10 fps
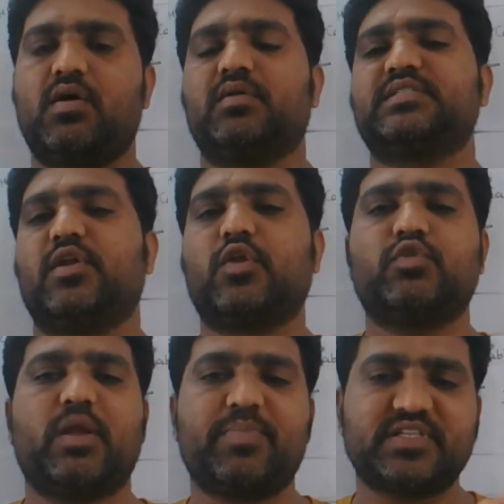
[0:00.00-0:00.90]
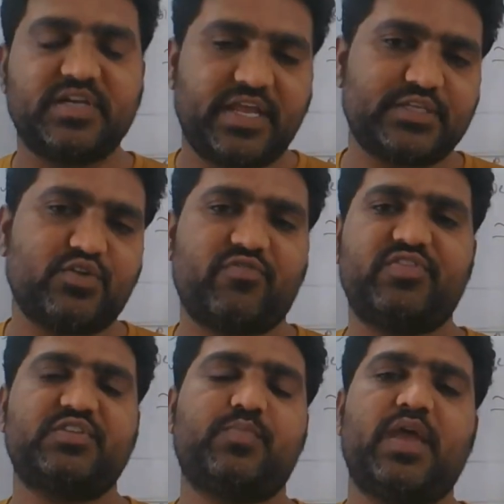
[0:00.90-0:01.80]
circuit representation of
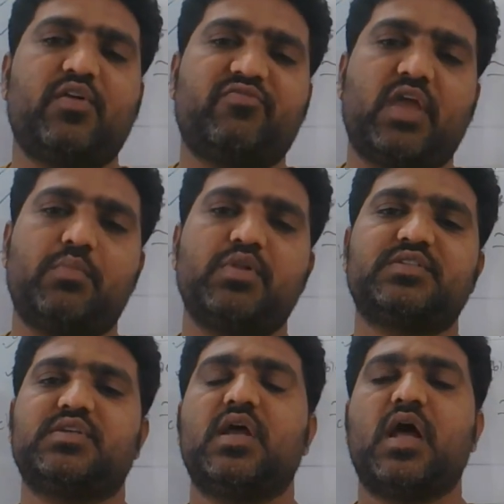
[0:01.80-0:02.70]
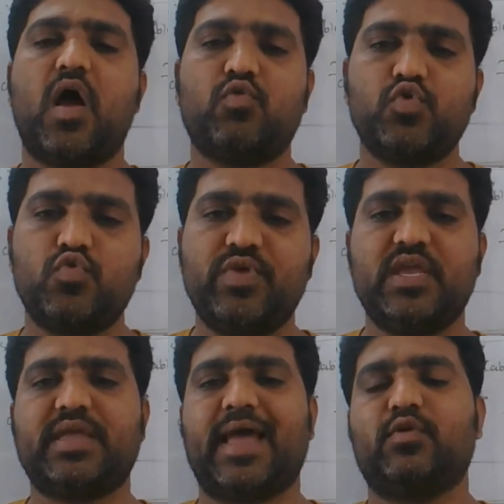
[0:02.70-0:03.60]
this pair of cables? How do
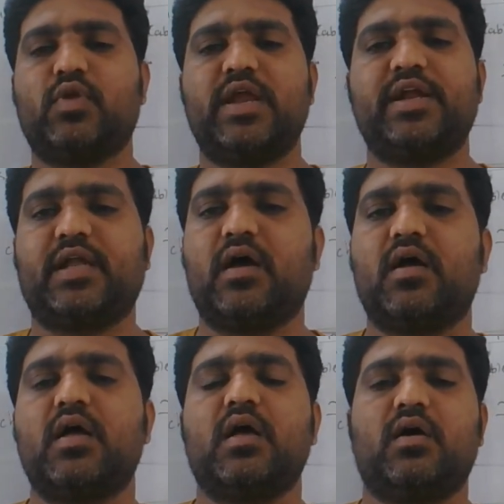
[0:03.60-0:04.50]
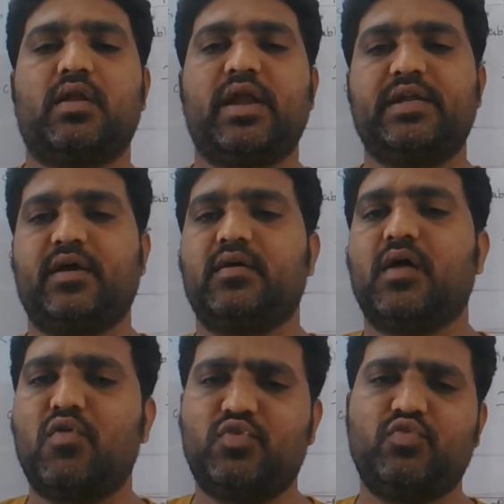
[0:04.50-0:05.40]
we calculate
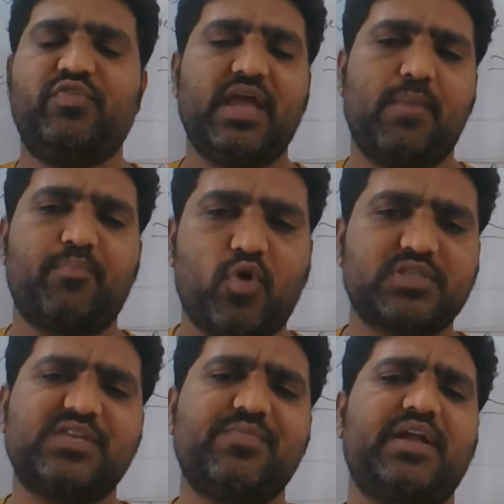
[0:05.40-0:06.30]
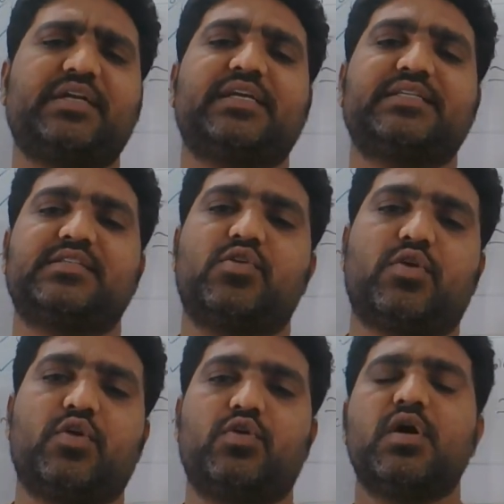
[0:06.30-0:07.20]
how do we approximate it as a
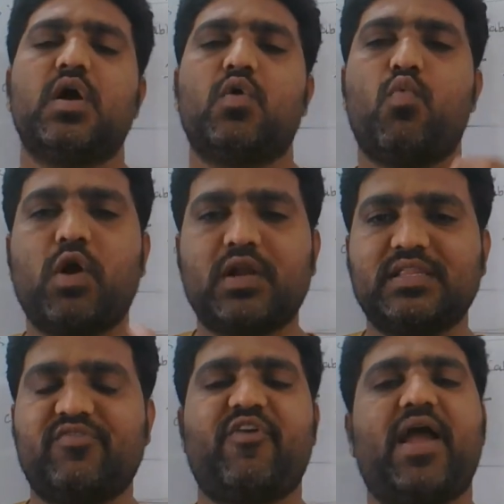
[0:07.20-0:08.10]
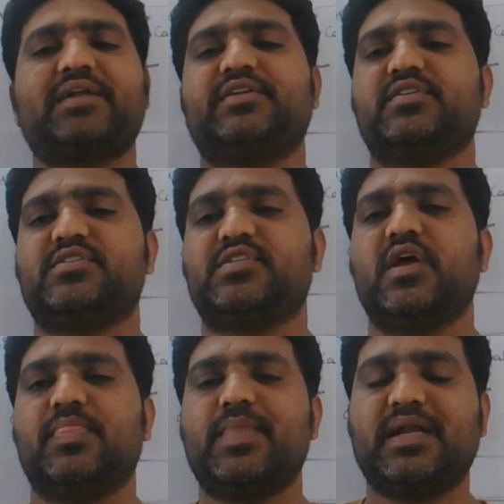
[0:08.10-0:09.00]
circuit? What are the factors
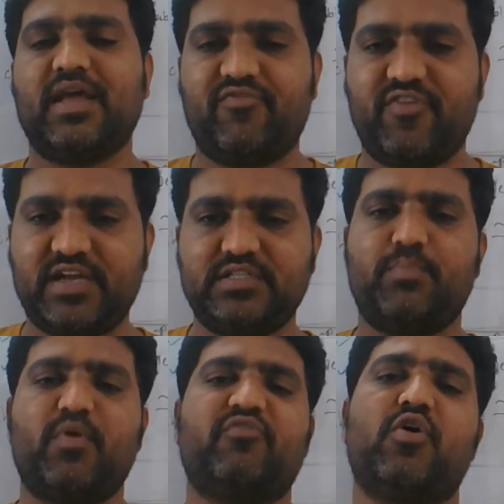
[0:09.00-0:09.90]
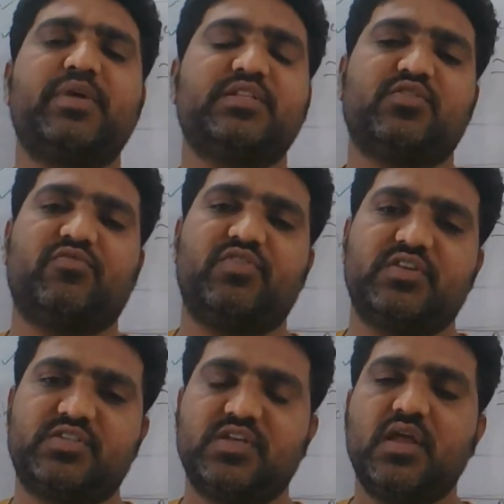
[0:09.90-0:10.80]
that affect the performance of
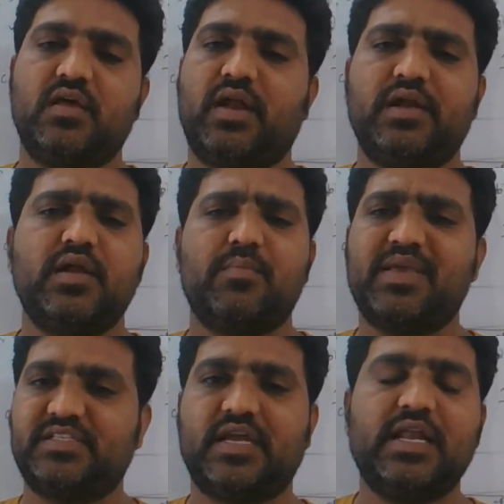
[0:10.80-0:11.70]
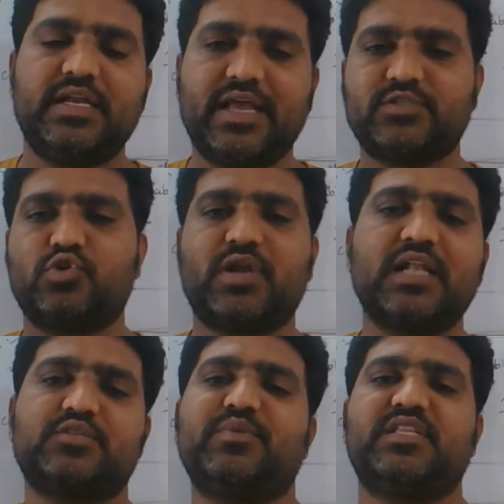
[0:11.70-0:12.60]
this, right? Basically it has to
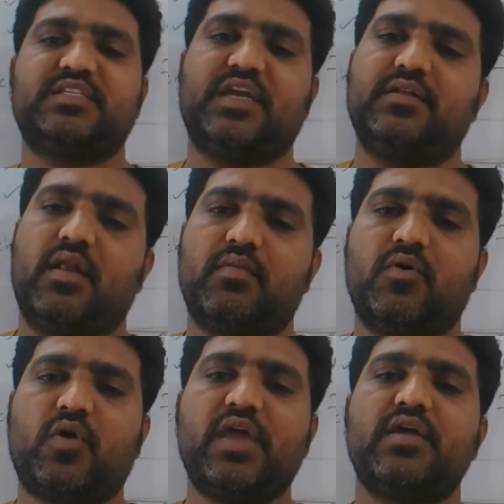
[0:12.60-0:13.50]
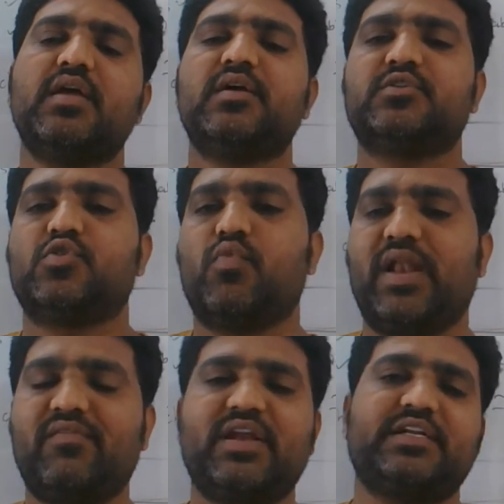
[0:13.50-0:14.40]
transmit the signal. Okay, so
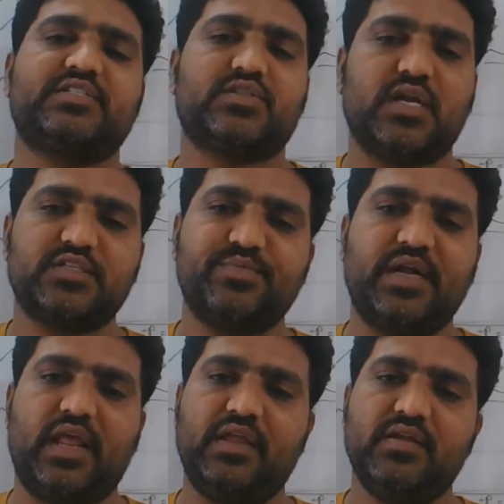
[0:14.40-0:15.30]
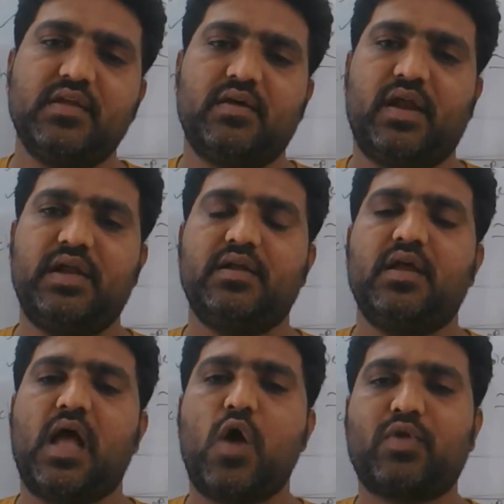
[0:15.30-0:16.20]
whenever it is transmitting, right,
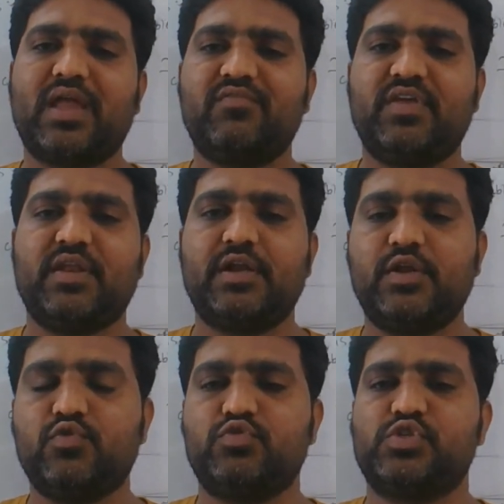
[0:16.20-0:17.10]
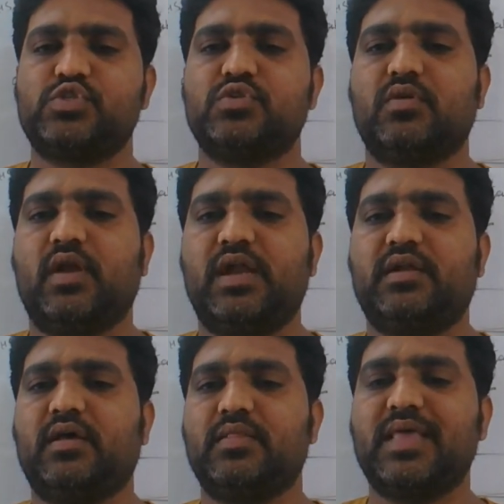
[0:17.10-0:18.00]
how can we reduce, right,
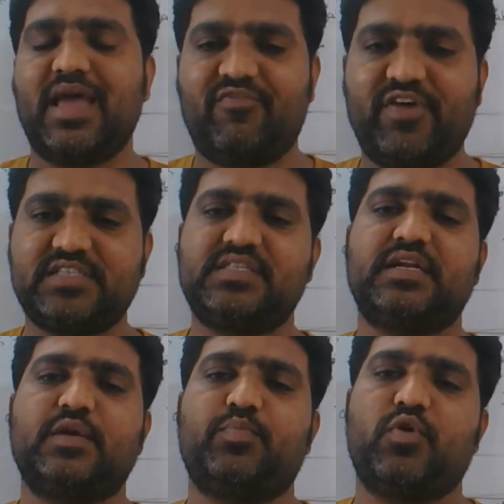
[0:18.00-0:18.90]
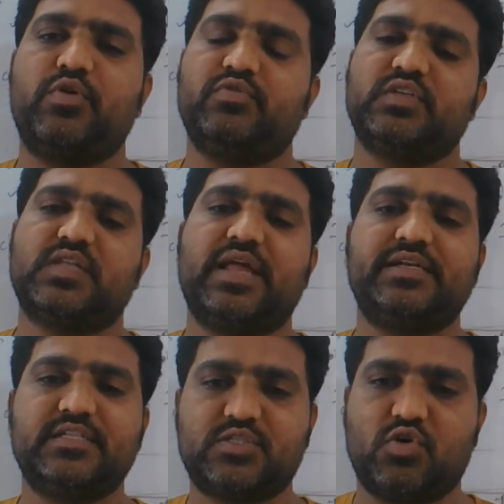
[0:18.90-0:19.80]
the effects that it produces like
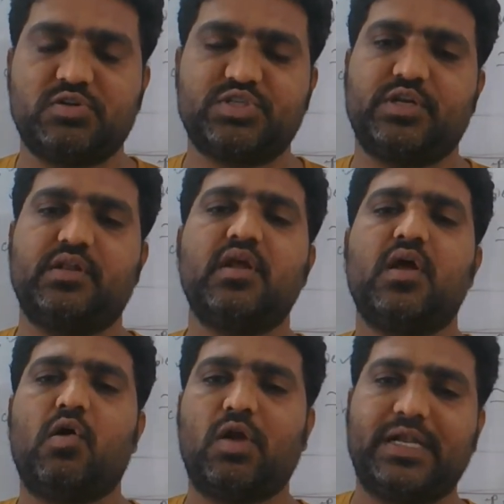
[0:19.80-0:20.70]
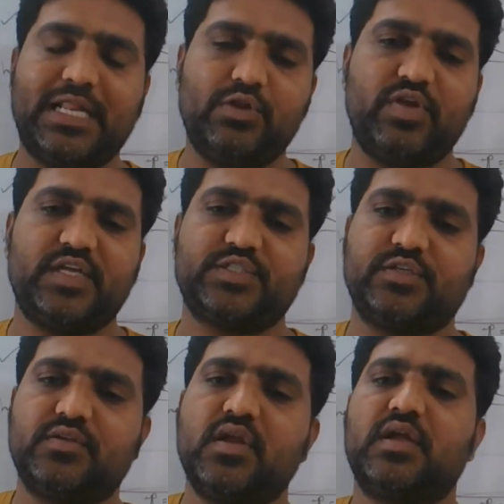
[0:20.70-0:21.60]
distortion or
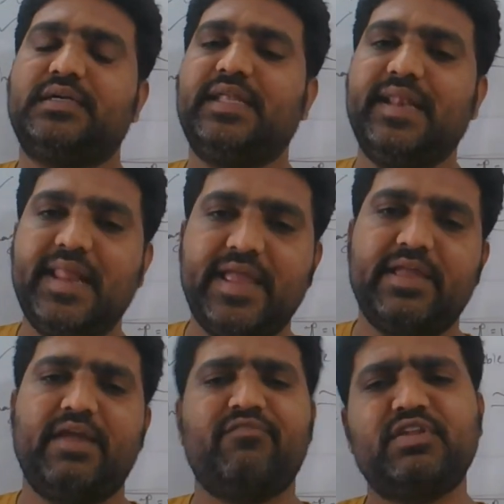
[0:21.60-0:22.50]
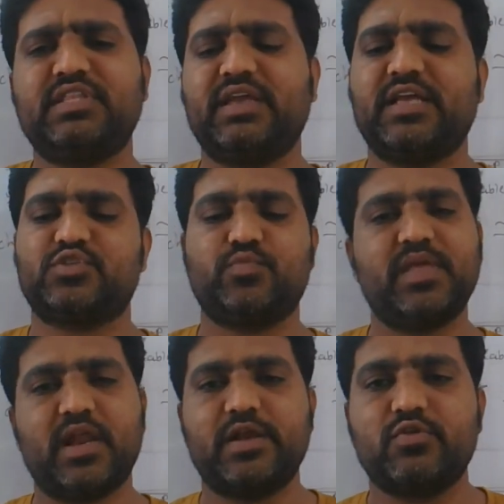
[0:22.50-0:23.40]
attenuation, delay, everything has to be
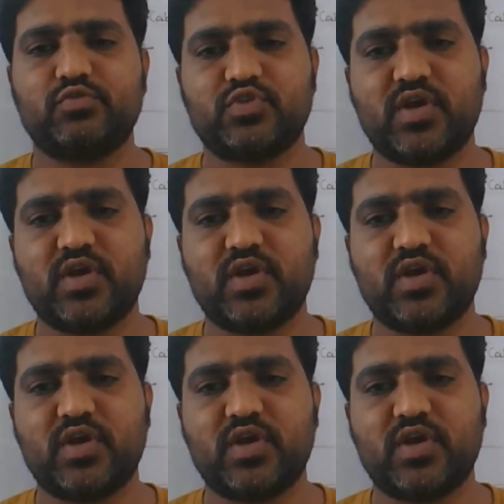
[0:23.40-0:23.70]
reduced,